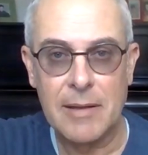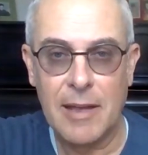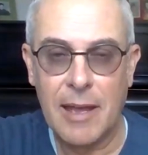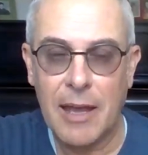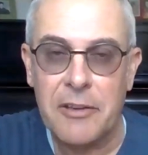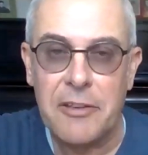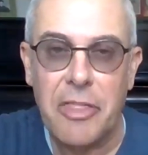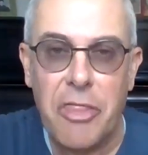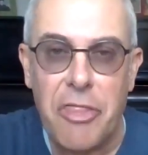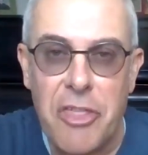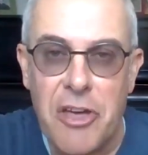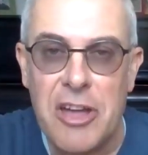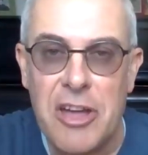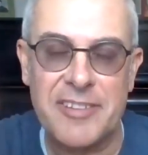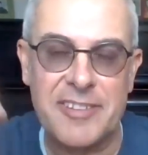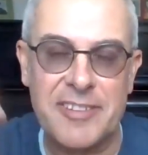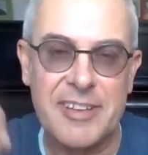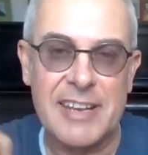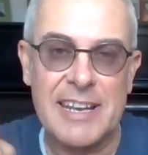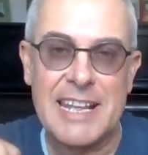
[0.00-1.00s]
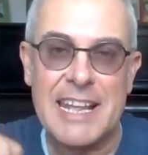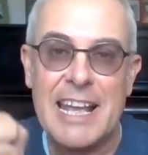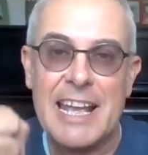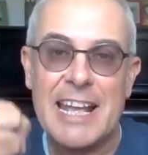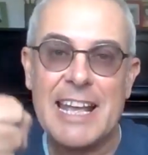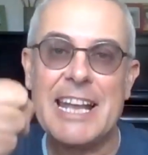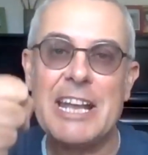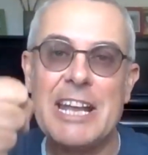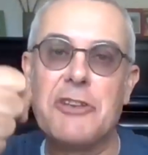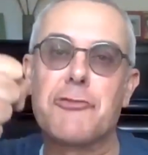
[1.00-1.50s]
And thirstily
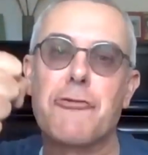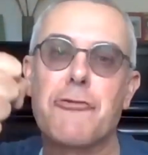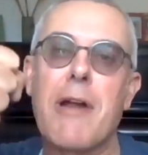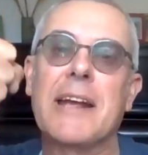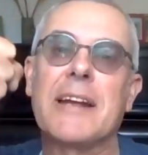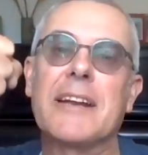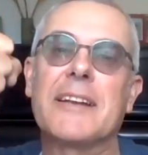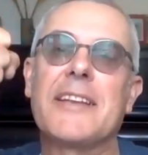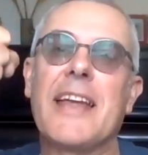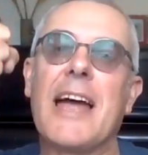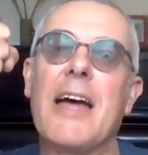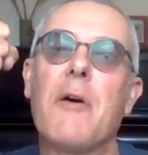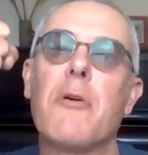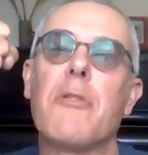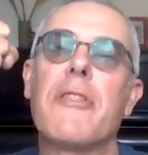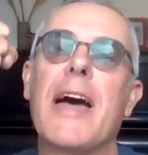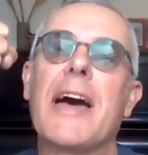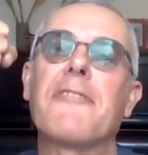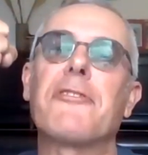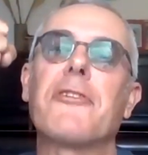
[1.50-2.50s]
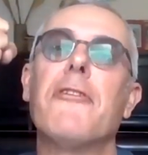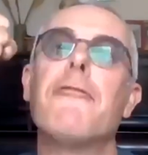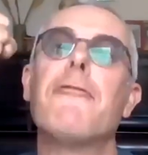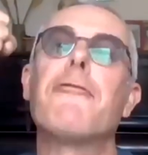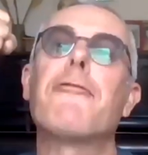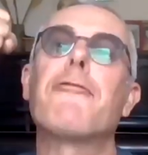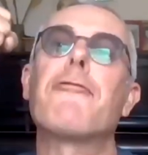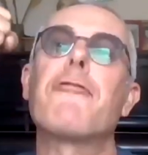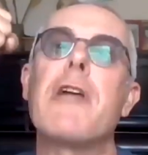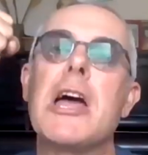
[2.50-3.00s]
he drank down that
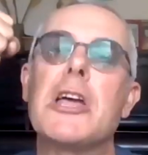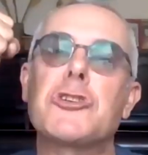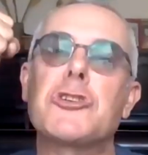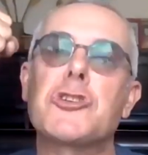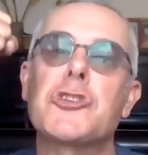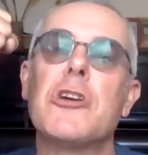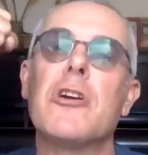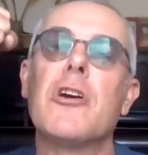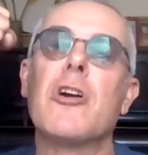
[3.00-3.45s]
fresh,